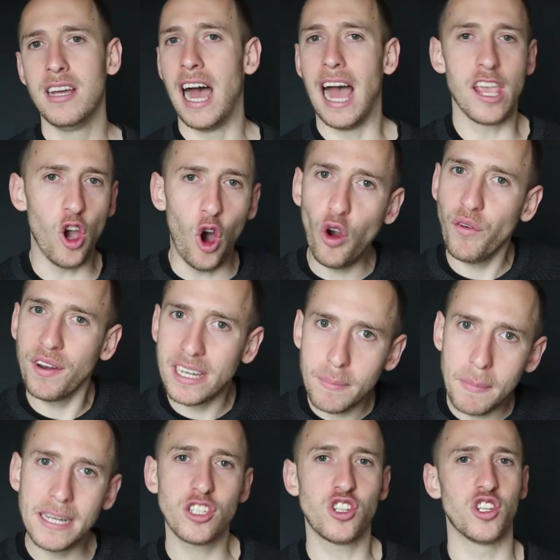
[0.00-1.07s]
I already
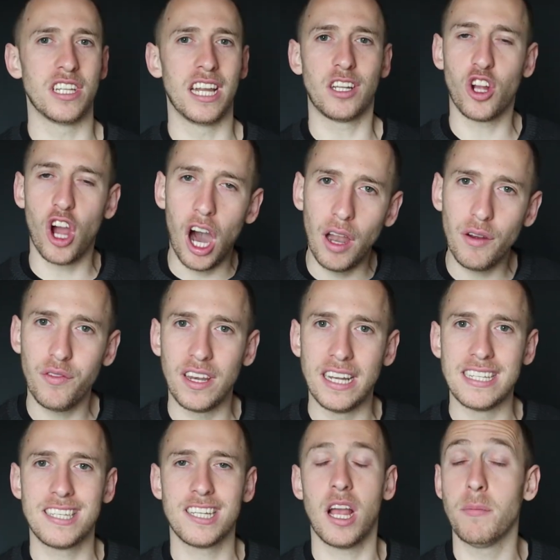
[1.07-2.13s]
mentioned that
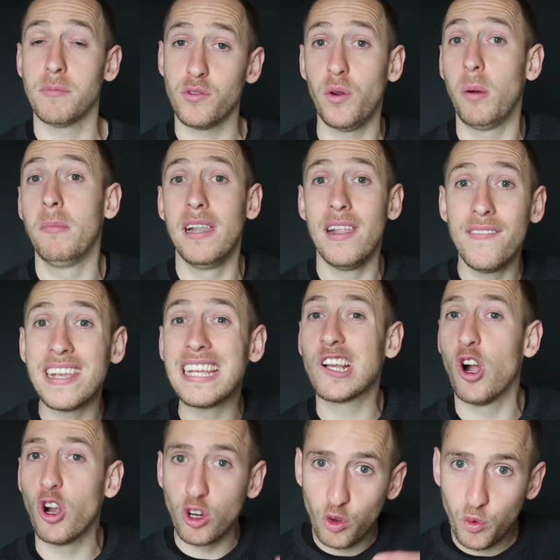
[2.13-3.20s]
confidence comes from living
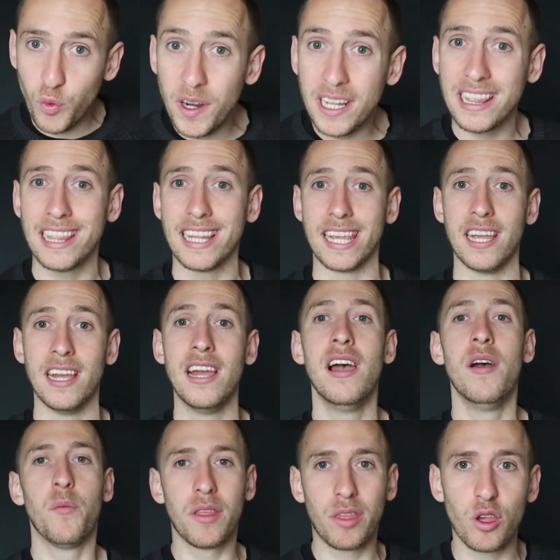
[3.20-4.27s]
congruently
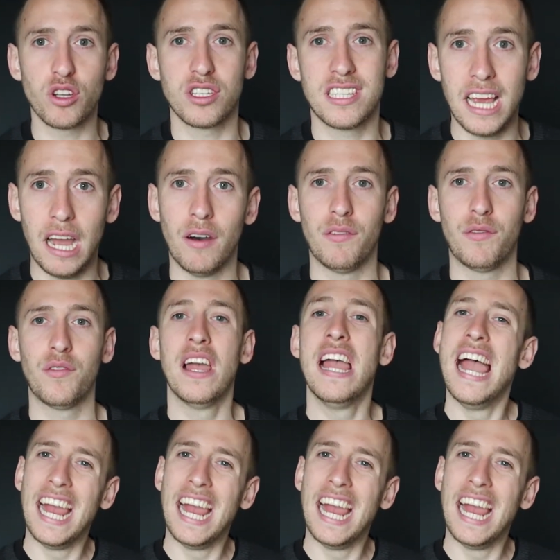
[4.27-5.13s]
with yourself.